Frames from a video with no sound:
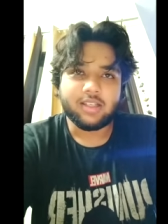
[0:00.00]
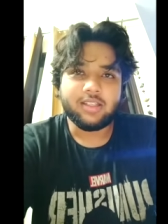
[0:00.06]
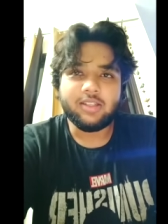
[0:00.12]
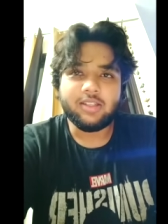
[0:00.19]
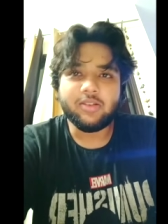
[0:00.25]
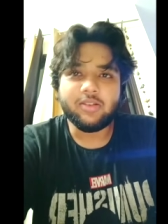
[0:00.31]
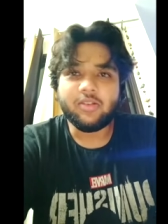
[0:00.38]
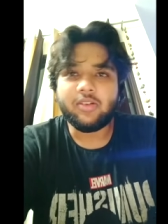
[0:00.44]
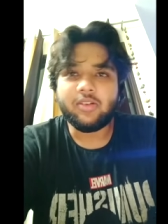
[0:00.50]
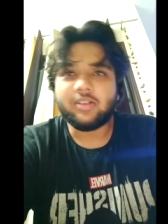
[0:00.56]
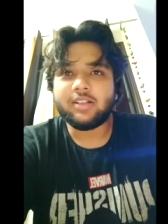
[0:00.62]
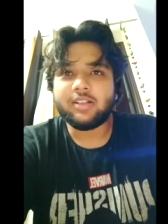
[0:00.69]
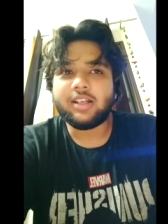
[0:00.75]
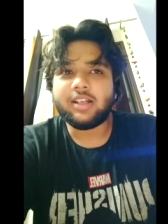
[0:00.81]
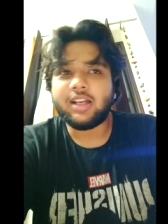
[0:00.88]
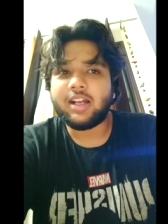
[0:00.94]
you know
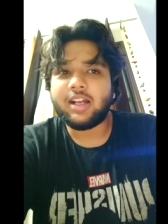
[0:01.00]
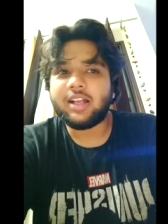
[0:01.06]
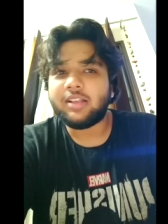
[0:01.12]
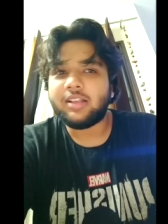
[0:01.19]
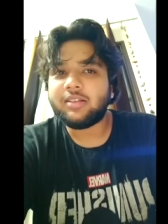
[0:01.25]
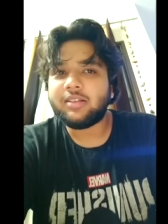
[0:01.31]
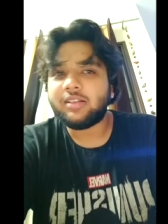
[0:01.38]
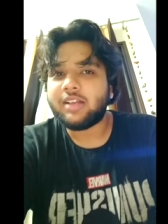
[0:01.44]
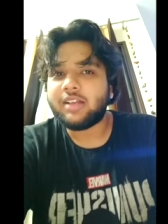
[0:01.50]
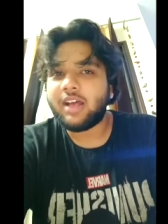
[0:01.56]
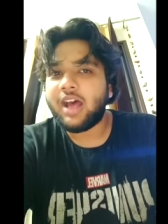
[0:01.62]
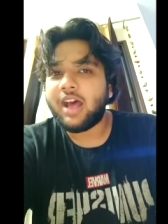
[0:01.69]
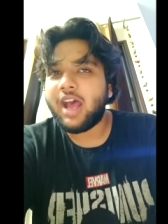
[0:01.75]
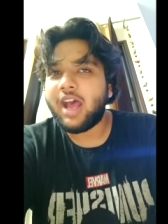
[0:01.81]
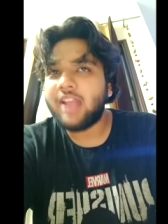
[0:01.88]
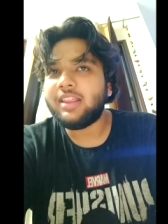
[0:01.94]

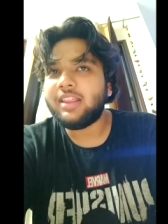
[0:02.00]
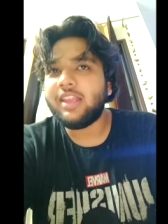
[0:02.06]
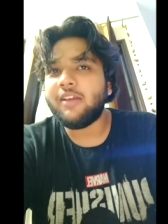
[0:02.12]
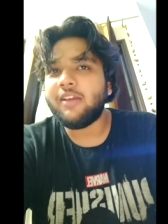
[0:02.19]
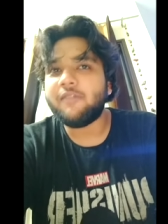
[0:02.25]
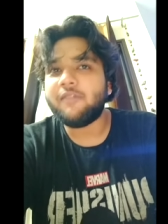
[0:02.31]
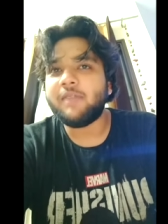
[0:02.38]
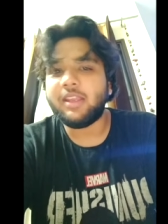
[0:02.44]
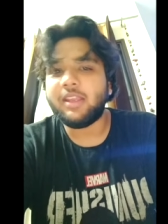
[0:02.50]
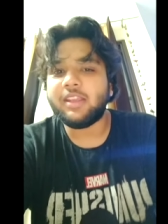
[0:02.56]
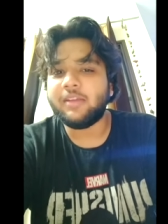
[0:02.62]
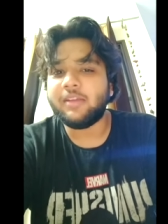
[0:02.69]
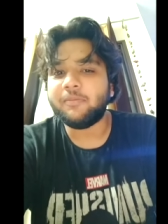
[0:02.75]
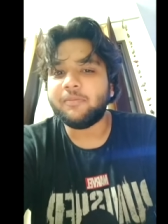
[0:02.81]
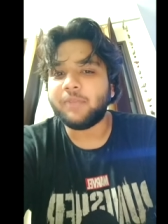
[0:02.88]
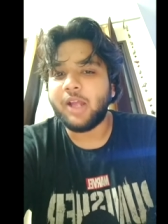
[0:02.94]
i think of making
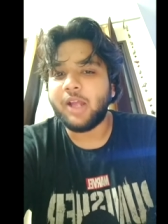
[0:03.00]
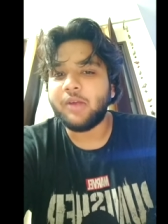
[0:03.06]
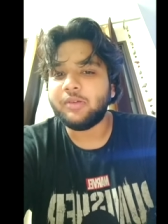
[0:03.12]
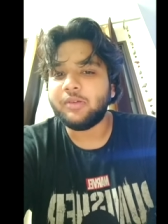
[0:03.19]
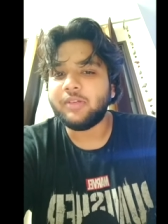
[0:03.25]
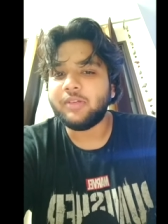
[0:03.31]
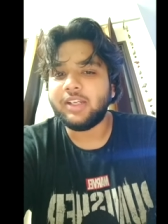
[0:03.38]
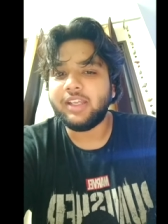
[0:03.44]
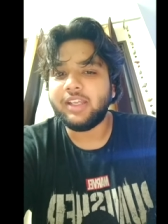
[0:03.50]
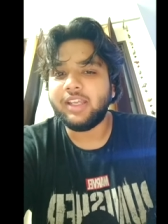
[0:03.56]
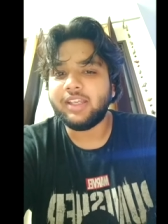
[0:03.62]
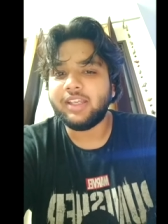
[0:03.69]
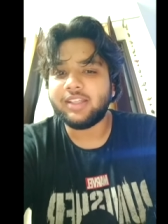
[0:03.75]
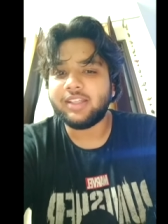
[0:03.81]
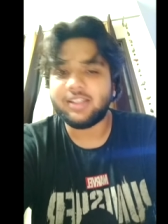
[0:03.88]
him proud one day